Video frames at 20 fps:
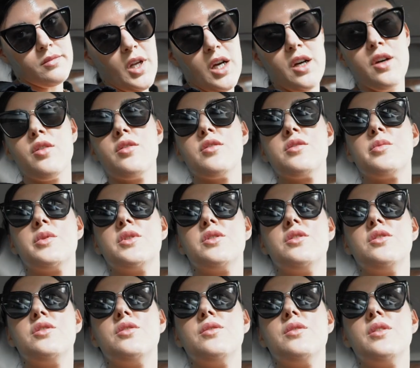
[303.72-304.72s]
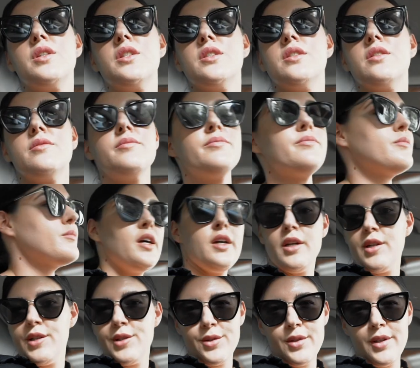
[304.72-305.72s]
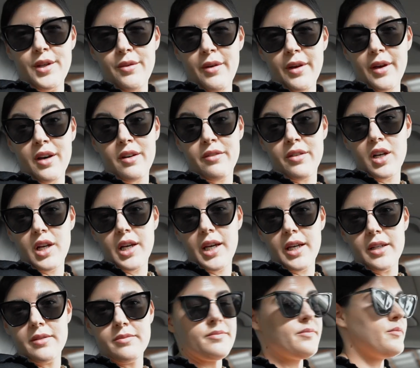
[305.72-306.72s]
I always wanted to do this. To the recovery.